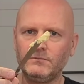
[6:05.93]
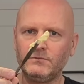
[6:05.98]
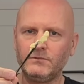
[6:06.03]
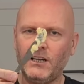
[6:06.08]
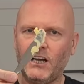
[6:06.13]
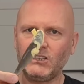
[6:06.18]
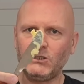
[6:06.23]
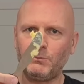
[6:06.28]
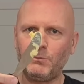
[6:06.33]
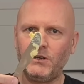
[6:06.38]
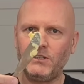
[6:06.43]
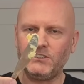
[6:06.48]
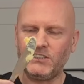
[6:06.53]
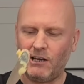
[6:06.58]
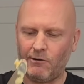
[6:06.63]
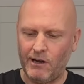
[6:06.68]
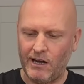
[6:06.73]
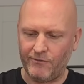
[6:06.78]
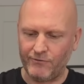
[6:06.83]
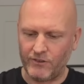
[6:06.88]
aspirins
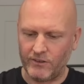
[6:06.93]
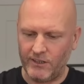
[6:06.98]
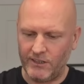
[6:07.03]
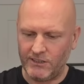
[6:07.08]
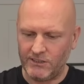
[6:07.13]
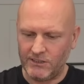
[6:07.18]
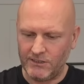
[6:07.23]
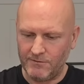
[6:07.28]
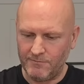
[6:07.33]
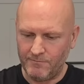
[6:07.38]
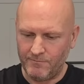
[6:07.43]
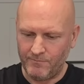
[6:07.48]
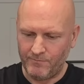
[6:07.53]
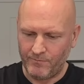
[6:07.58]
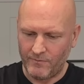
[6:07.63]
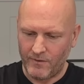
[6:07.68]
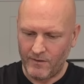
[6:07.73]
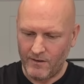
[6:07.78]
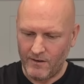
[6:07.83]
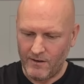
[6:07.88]
out after this.
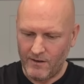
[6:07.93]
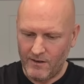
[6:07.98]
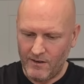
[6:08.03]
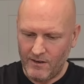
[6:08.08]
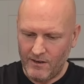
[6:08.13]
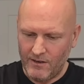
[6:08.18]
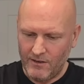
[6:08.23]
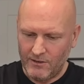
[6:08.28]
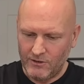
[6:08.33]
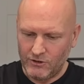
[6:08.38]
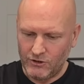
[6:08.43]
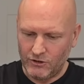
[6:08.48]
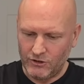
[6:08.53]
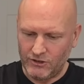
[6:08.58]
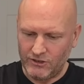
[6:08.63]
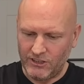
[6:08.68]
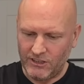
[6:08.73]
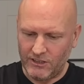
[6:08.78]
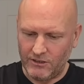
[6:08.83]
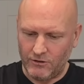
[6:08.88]
So
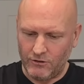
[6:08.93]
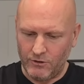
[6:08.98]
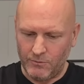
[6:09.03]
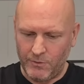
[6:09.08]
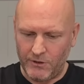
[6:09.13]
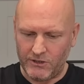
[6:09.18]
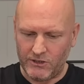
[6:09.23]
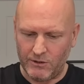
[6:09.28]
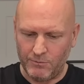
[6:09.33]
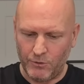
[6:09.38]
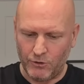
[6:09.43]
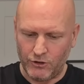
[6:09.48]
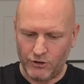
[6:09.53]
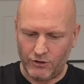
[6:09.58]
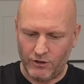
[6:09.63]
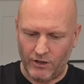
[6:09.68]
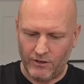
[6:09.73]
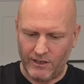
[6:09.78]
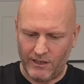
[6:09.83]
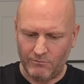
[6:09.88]
stick a good bit of
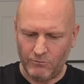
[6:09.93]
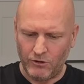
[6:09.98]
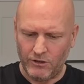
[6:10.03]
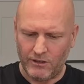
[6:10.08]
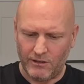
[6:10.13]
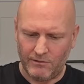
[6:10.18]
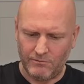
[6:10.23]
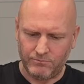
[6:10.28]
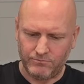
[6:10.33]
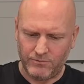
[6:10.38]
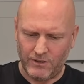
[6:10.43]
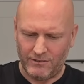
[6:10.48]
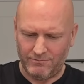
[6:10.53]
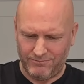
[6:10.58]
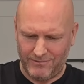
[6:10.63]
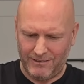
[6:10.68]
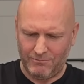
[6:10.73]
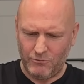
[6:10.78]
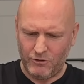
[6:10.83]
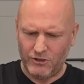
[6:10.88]
butter on.
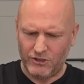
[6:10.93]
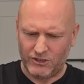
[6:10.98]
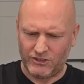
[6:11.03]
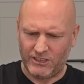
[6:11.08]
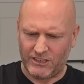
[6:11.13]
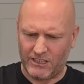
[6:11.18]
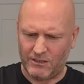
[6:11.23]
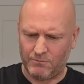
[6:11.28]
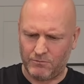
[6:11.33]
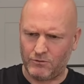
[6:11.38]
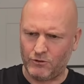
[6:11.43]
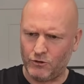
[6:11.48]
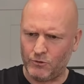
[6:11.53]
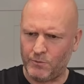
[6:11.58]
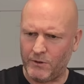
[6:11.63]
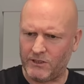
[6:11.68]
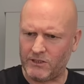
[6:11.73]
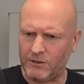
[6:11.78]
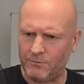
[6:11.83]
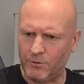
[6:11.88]
I'm gonna stick a good
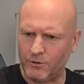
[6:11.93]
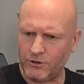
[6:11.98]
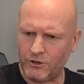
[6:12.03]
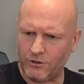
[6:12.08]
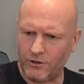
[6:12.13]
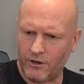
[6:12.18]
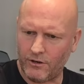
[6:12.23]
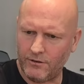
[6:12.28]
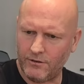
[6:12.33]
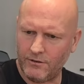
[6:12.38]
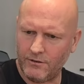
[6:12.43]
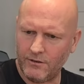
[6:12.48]
bit of butter on.